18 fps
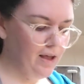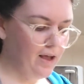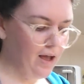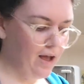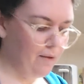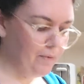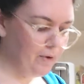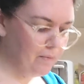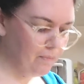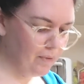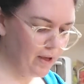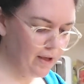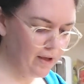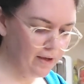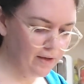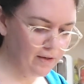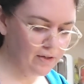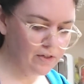I'm on
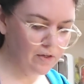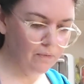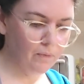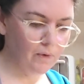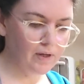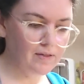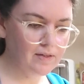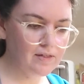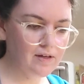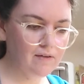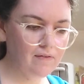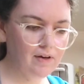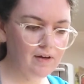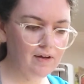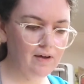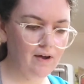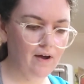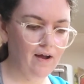page
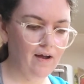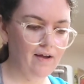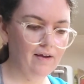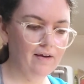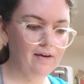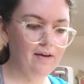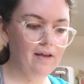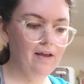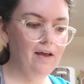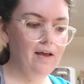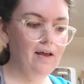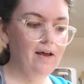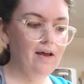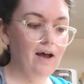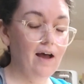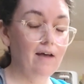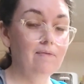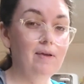179.
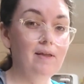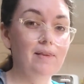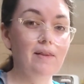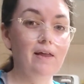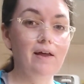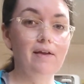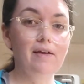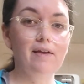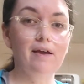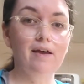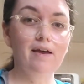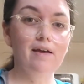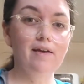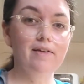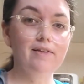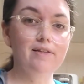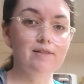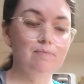I've been like
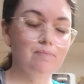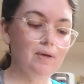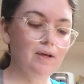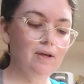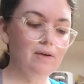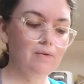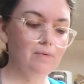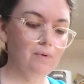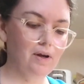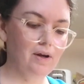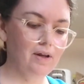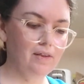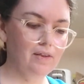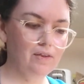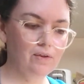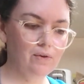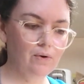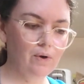speed reading
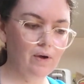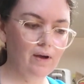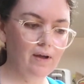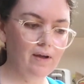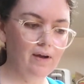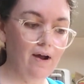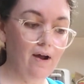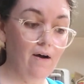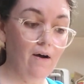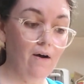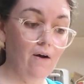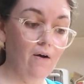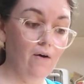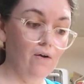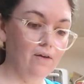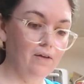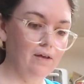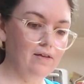through it
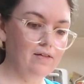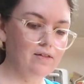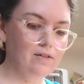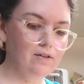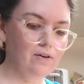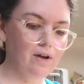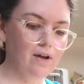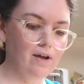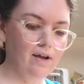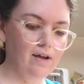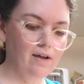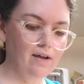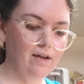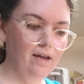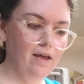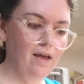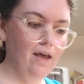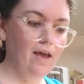all yesterday
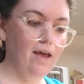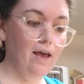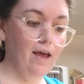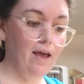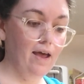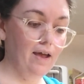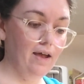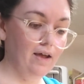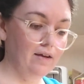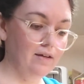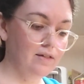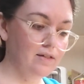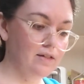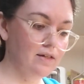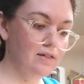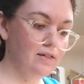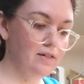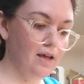and
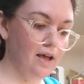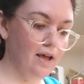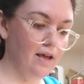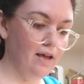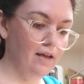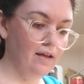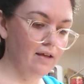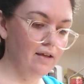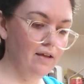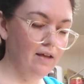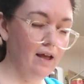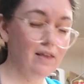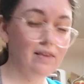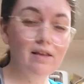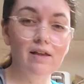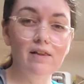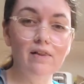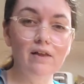today. I
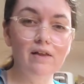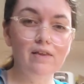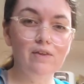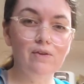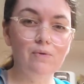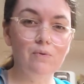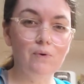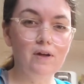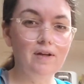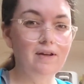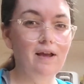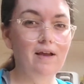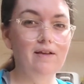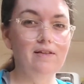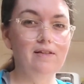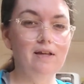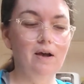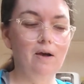think like 3
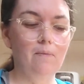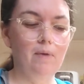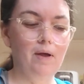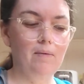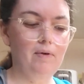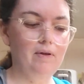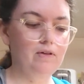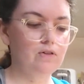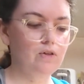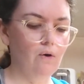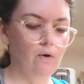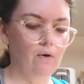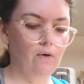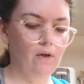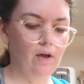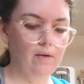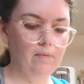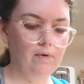days now maybe in
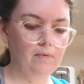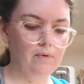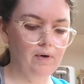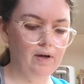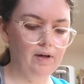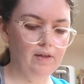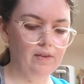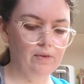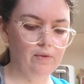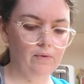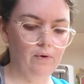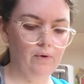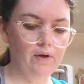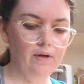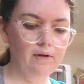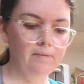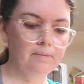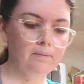total I've been reading
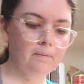through it.